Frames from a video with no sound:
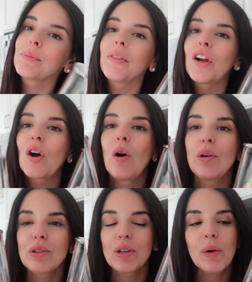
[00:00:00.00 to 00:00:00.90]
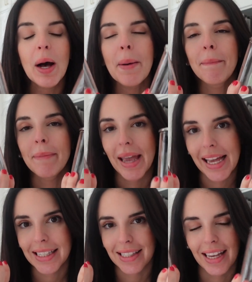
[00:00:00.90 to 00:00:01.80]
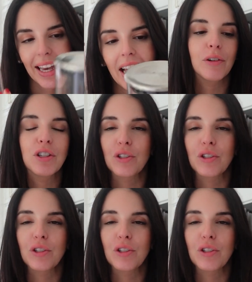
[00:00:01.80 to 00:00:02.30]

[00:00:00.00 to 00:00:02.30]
but they're also amazing for